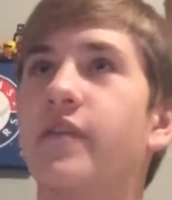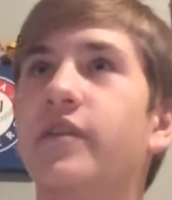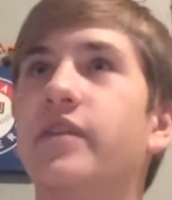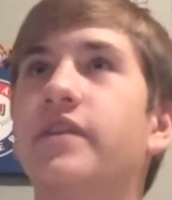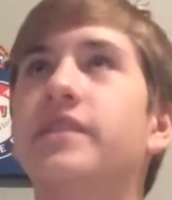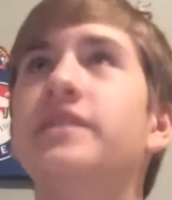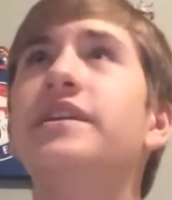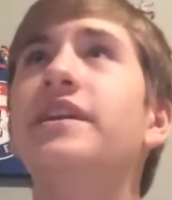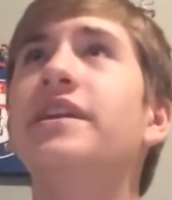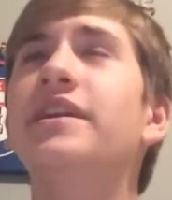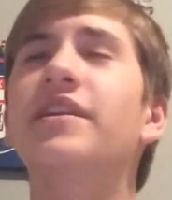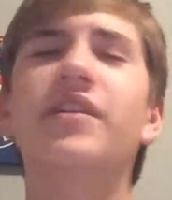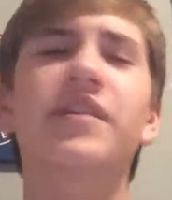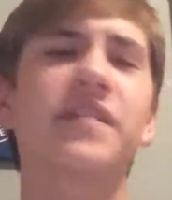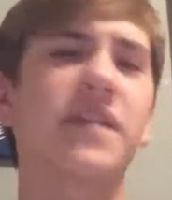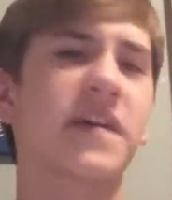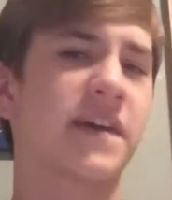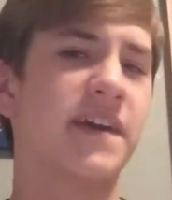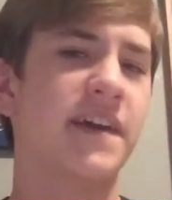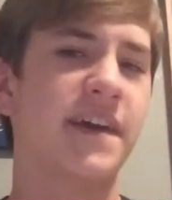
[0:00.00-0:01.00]
It didn't look
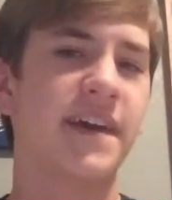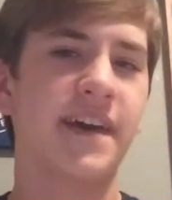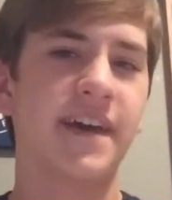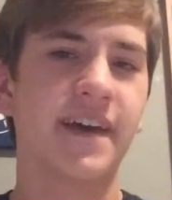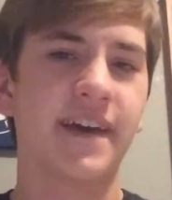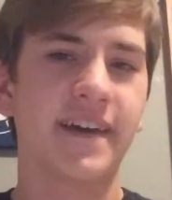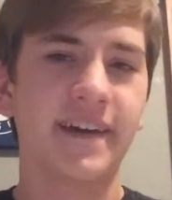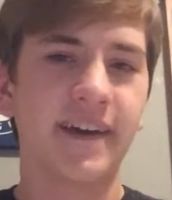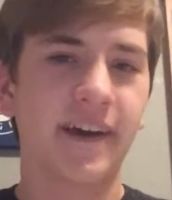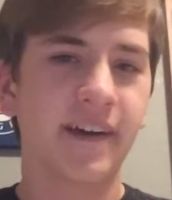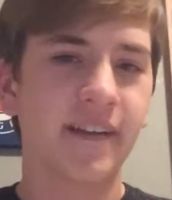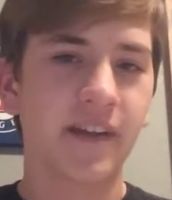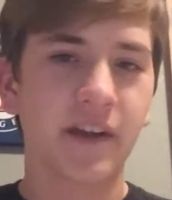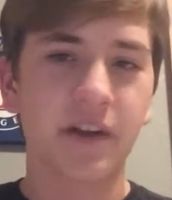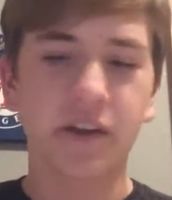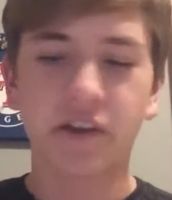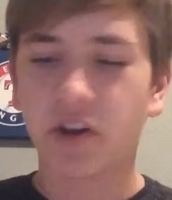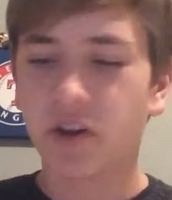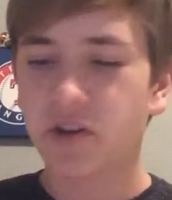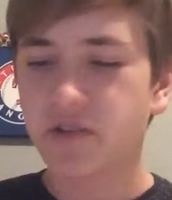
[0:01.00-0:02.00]
like he got a
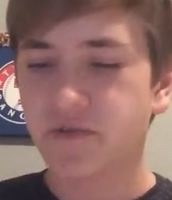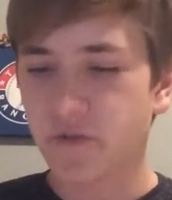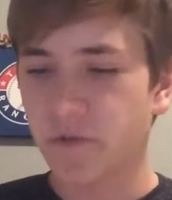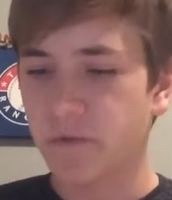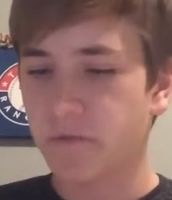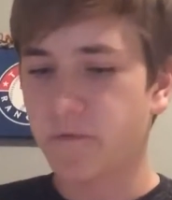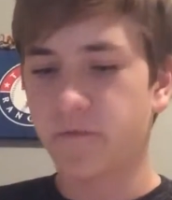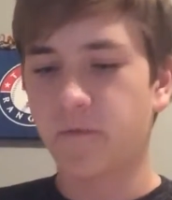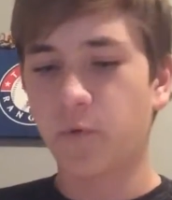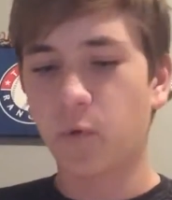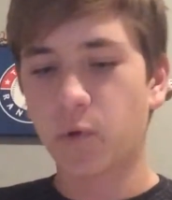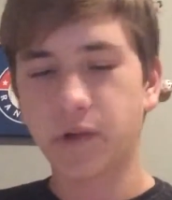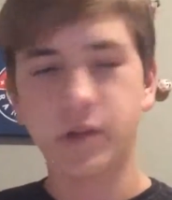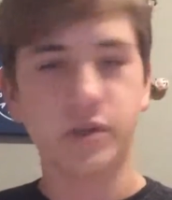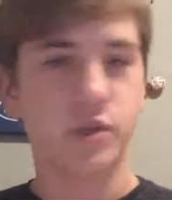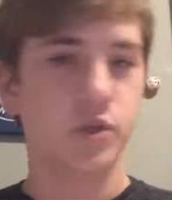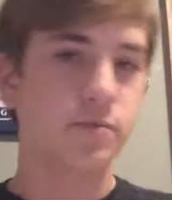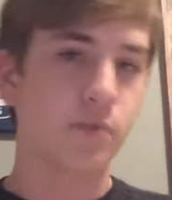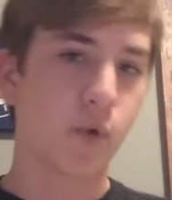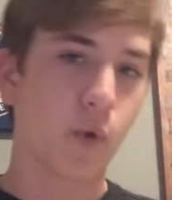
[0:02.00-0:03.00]
lot of yards for
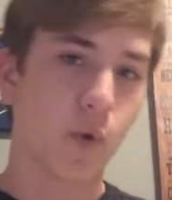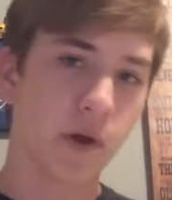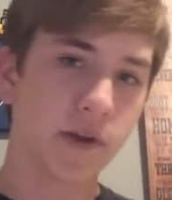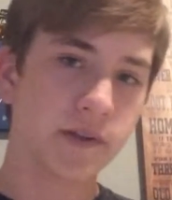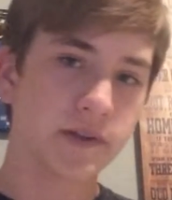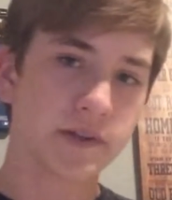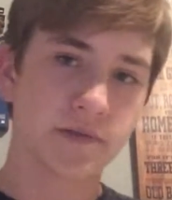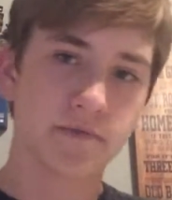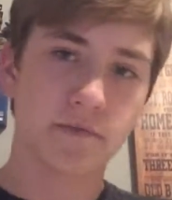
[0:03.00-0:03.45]
42 points,